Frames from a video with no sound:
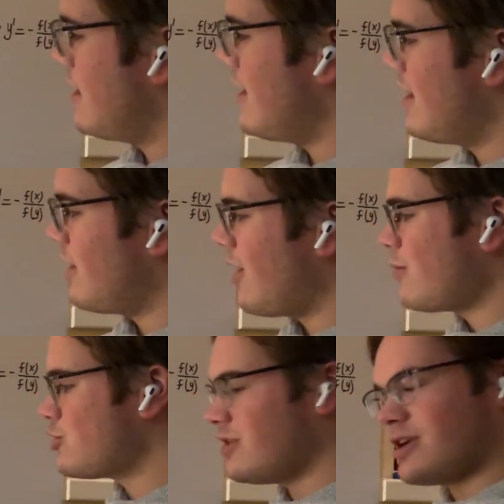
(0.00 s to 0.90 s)
an
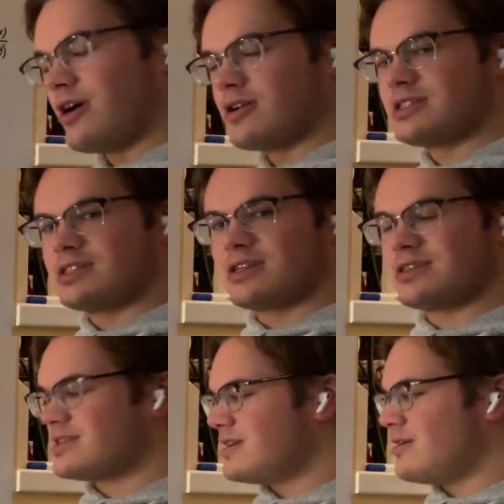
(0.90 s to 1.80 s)
arbitrary
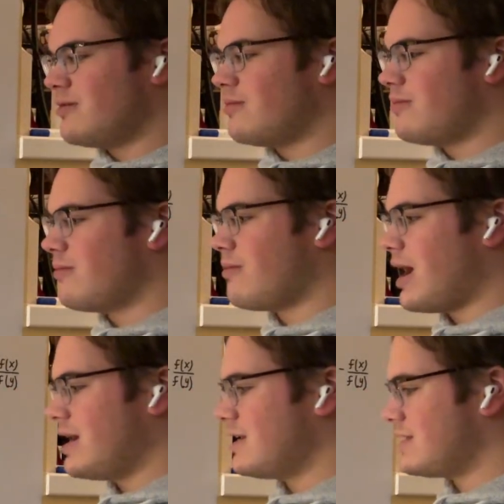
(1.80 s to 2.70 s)
constant
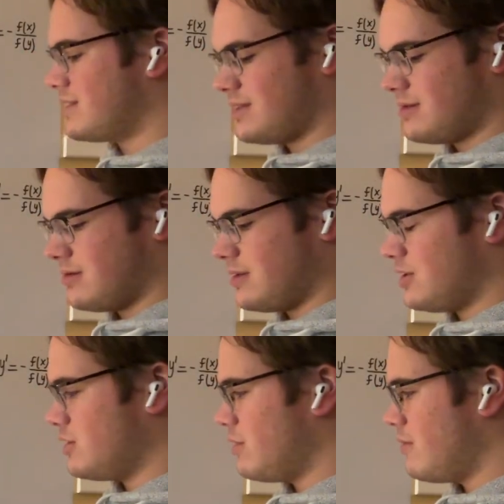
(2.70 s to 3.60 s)
minus, this
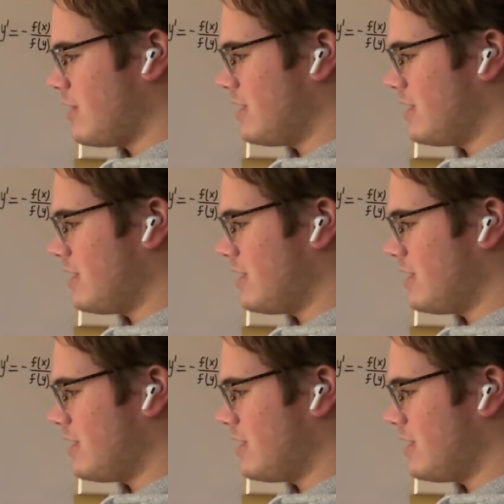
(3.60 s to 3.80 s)
should be a